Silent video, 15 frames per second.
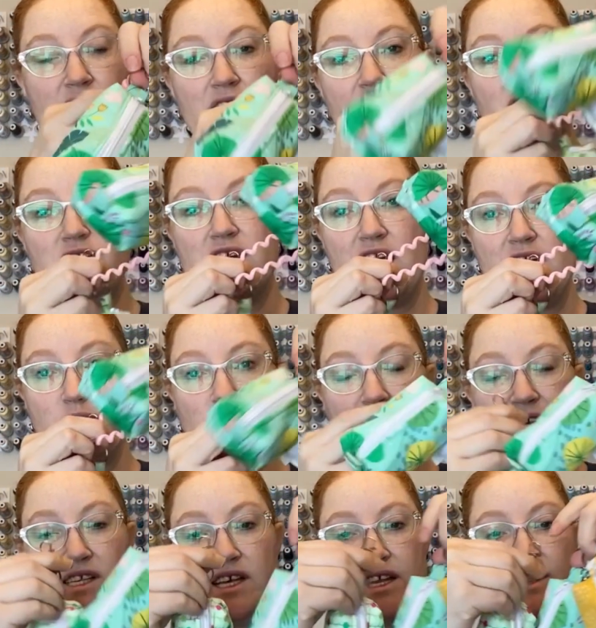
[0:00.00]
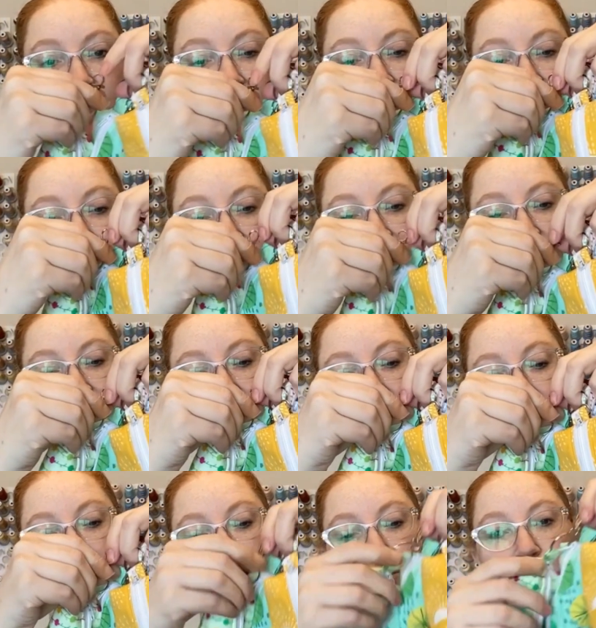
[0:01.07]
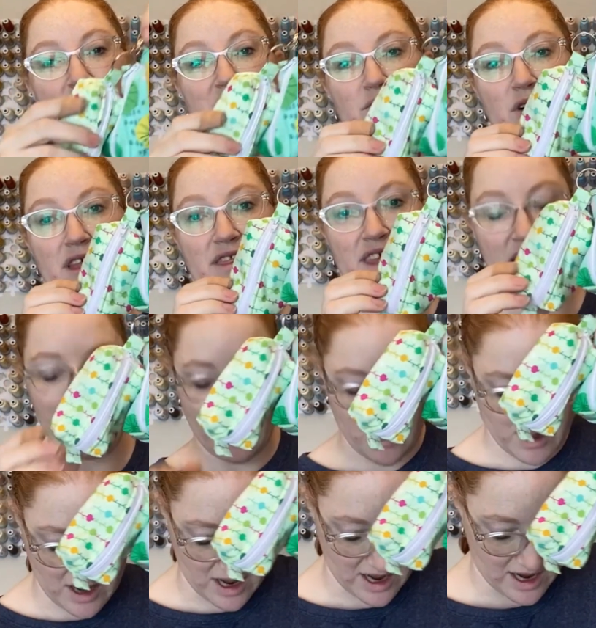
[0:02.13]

hair tie bracelet things, I could put them on there.